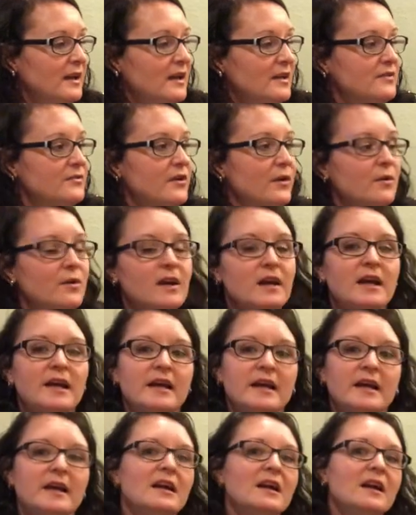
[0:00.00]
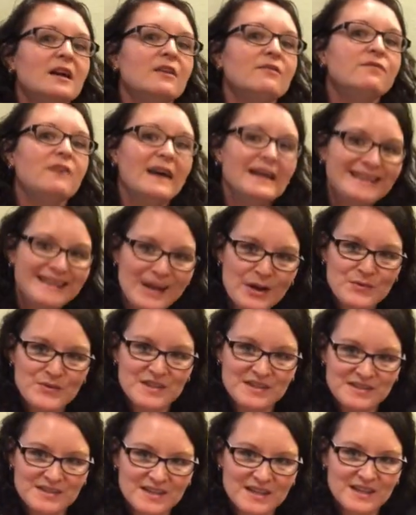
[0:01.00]
So find out
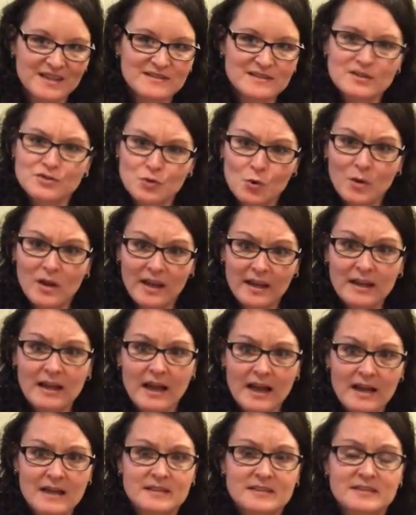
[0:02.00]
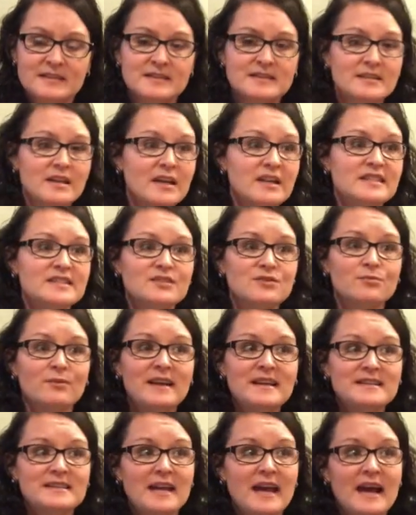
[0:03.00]
these things. It's okay to ask. It's
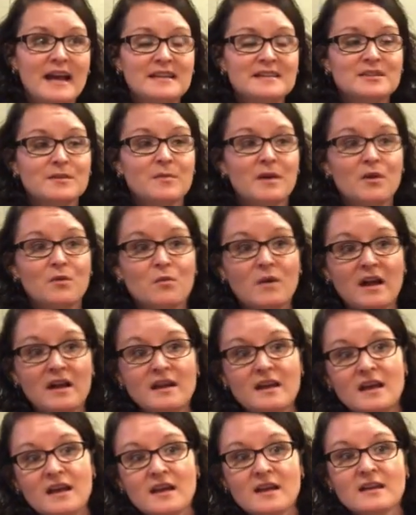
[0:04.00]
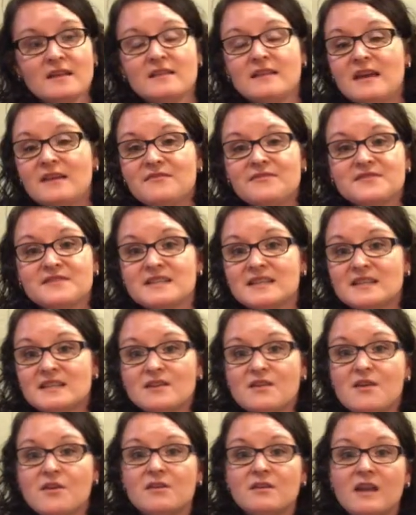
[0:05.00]
great to ask about what they've seen in
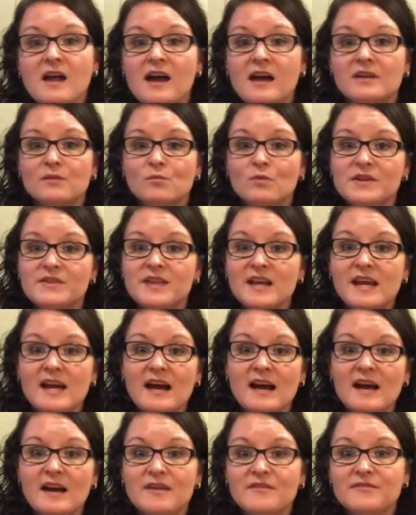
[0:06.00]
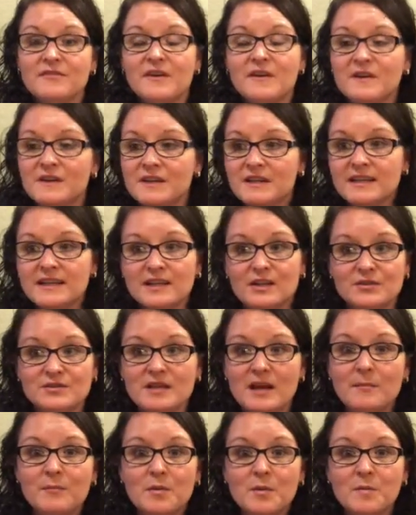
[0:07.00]
their line, what they have,
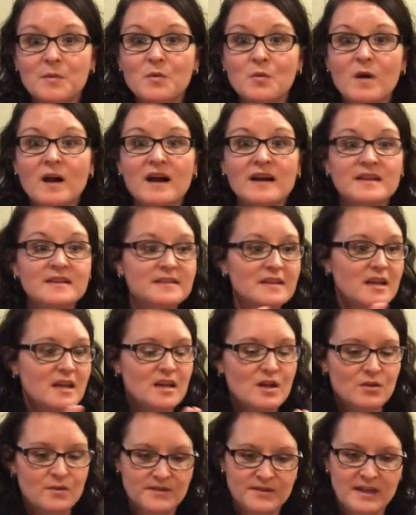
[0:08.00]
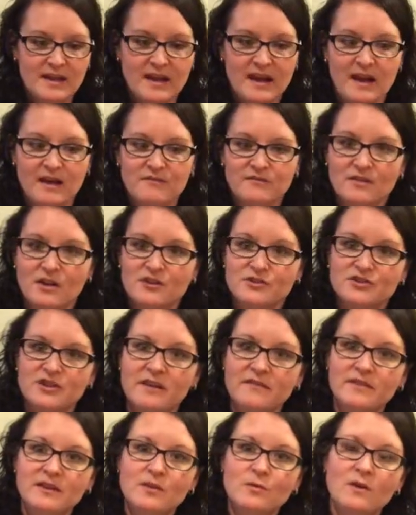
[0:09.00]
temperament-wise, what they have
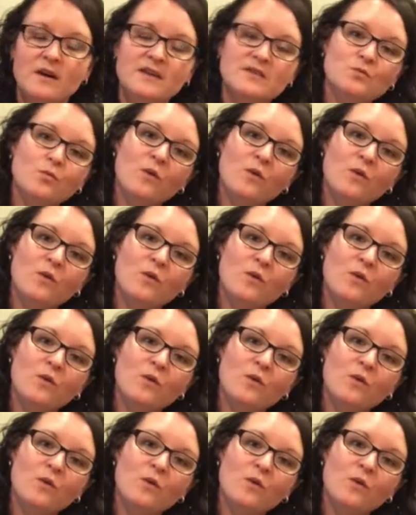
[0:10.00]
longevity-wise.